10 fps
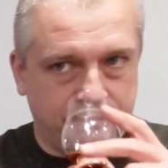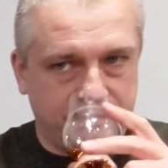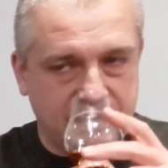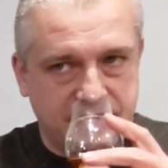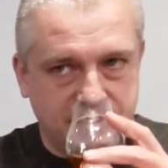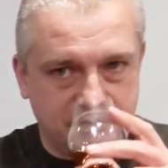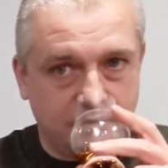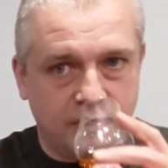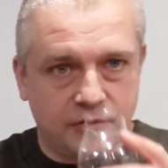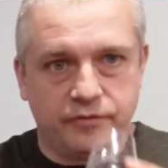This is
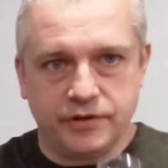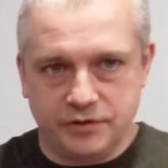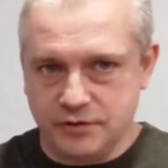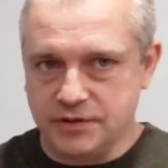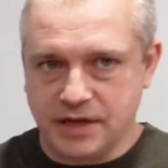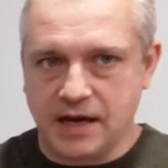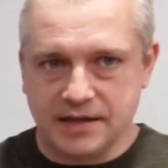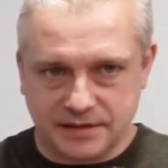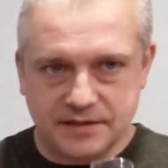not an overused cask.